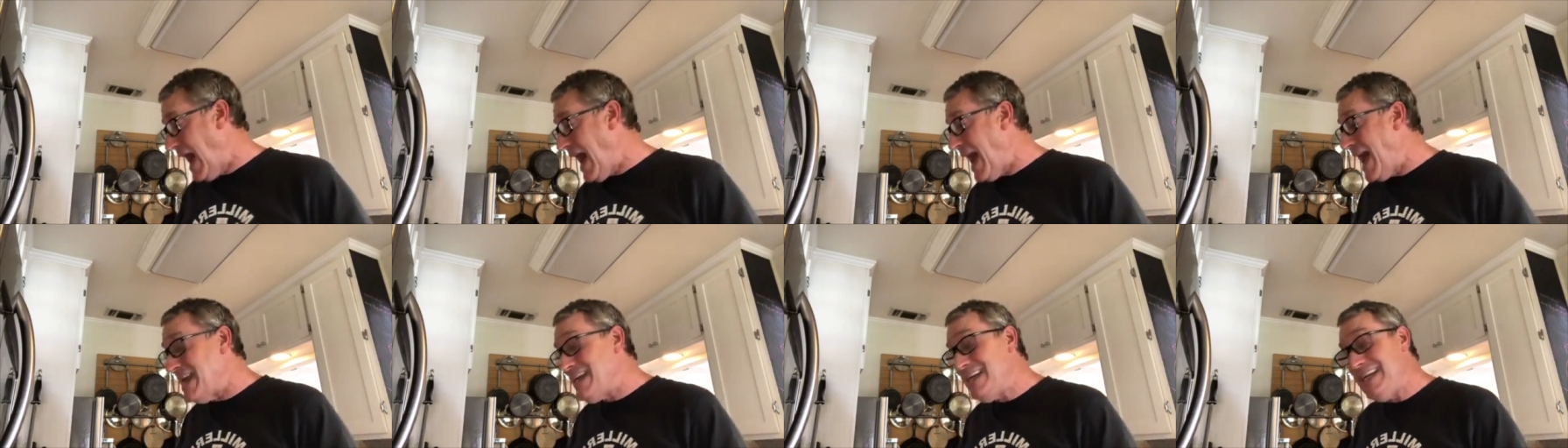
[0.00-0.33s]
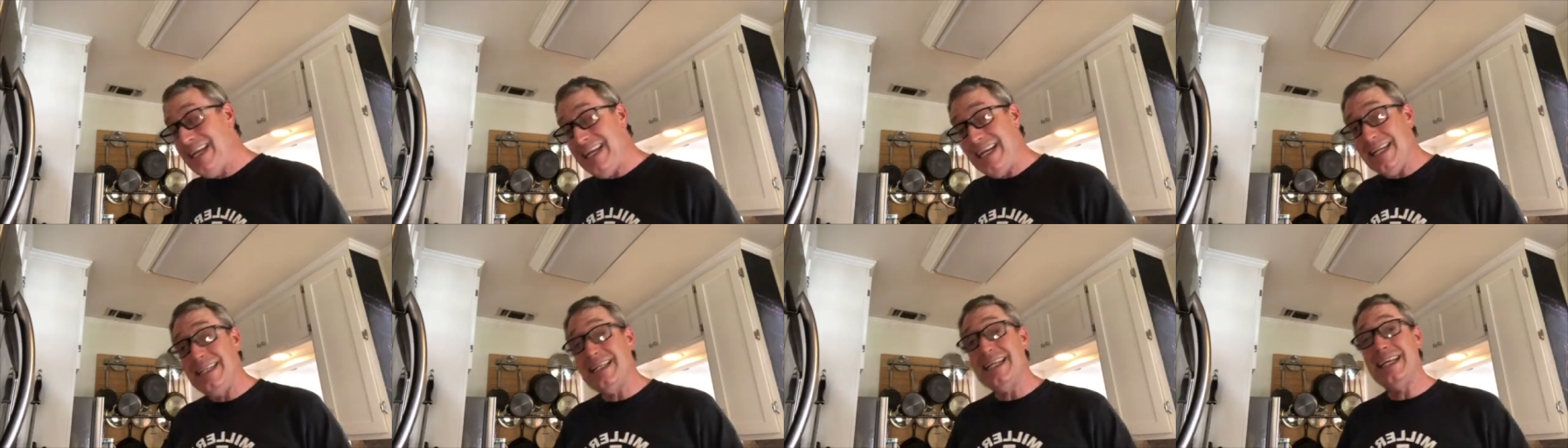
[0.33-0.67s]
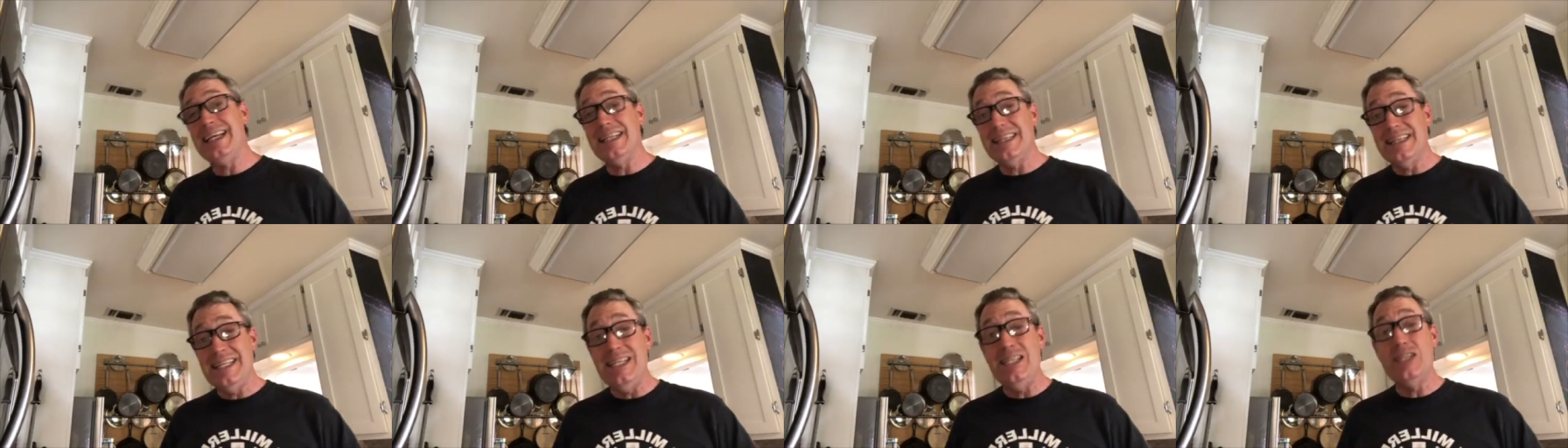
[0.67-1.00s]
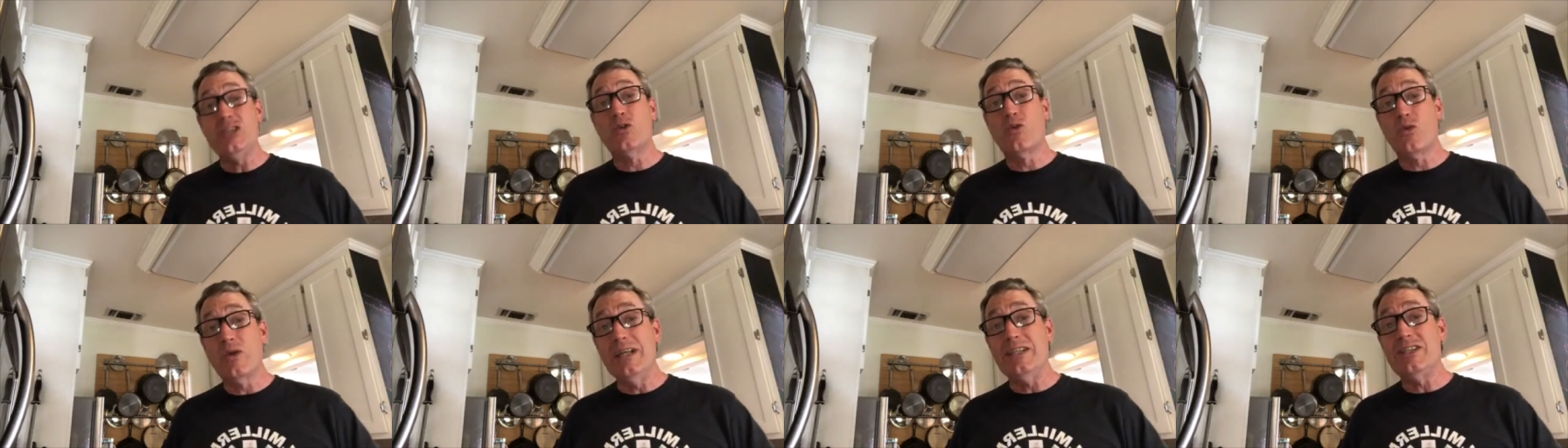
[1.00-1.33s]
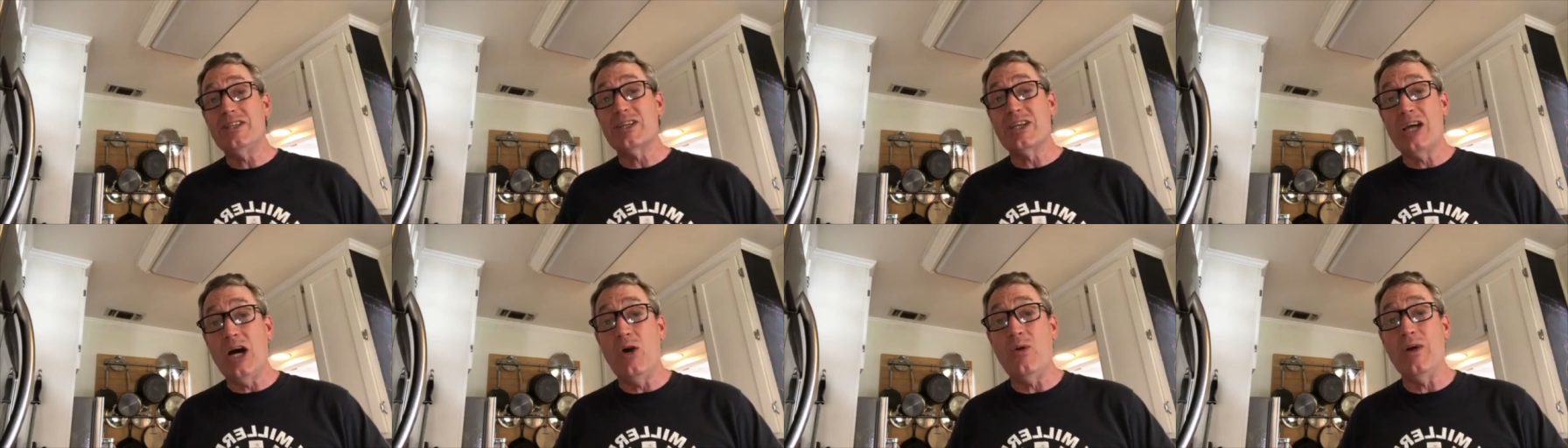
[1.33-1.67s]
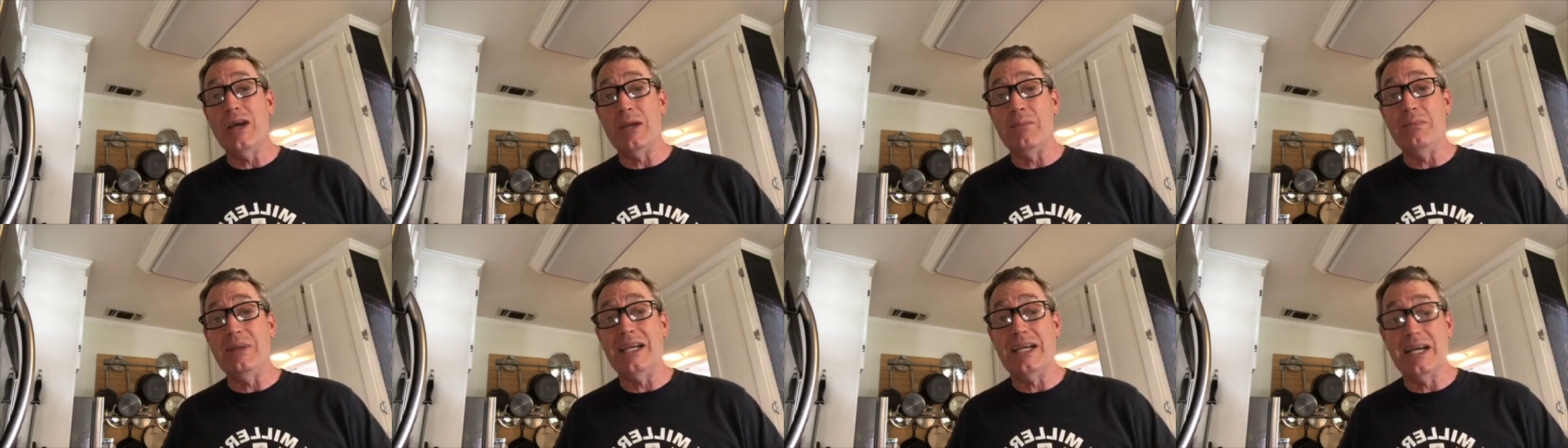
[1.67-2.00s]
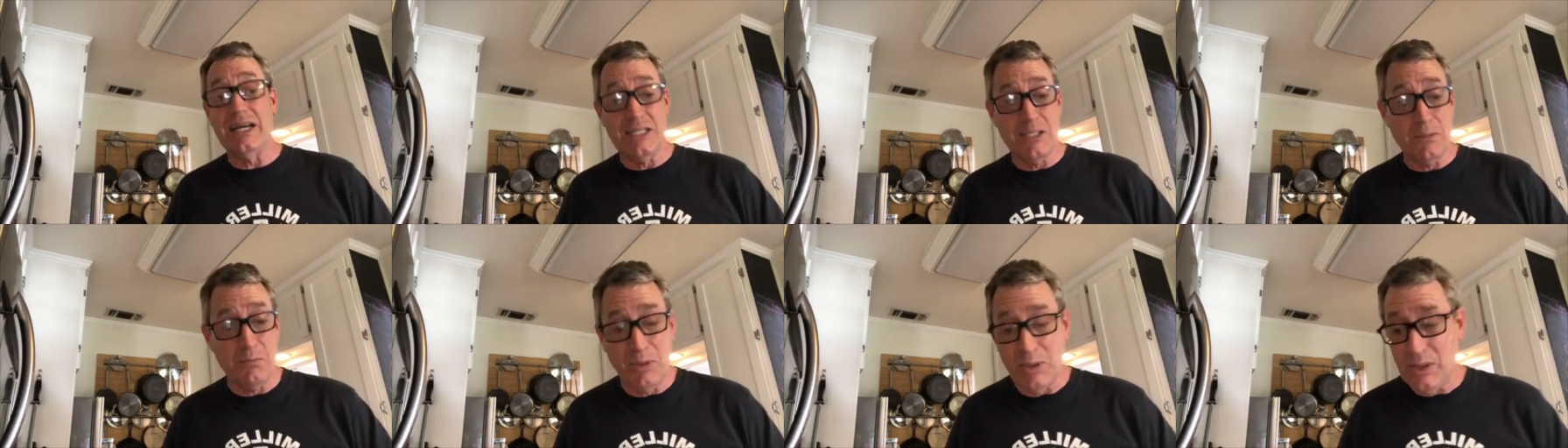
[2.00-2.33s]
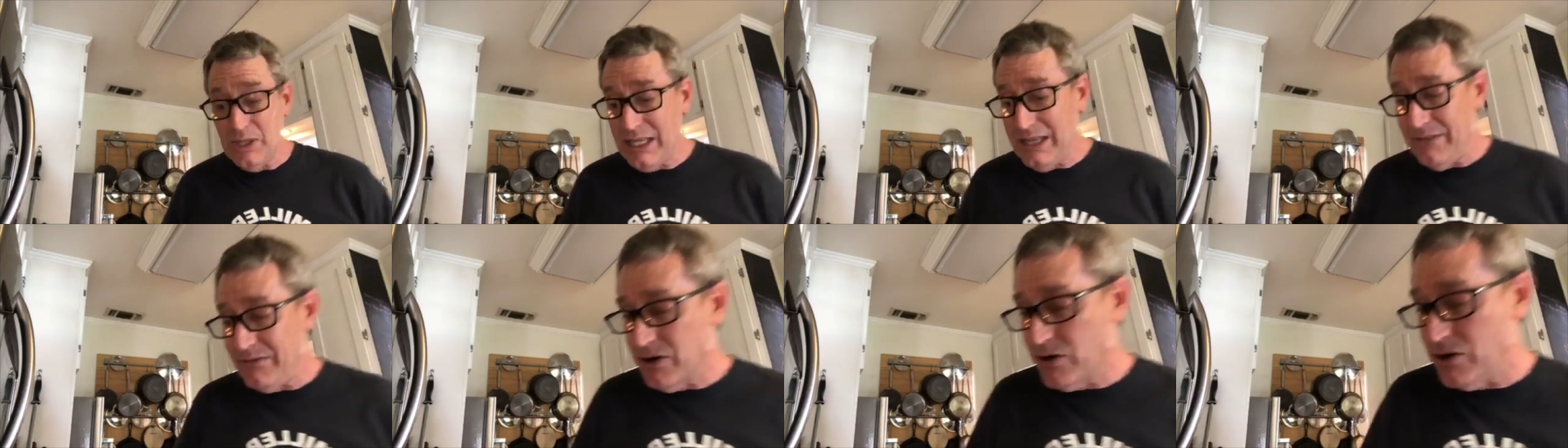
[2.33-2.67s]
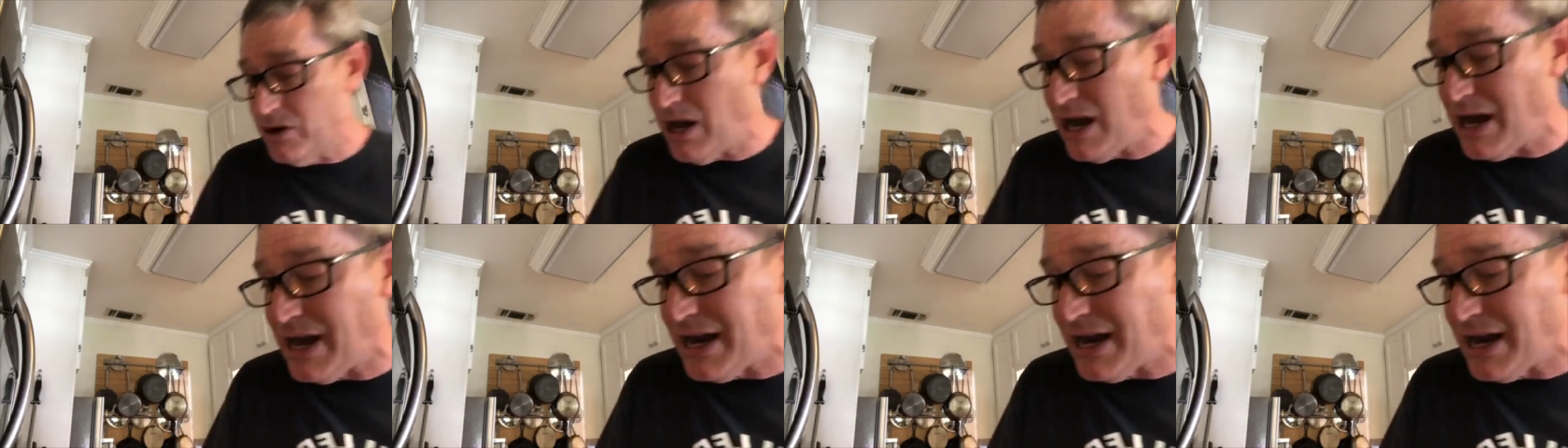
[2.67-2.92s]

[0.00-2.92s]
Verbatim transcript: I need to get these grits going because, believe it or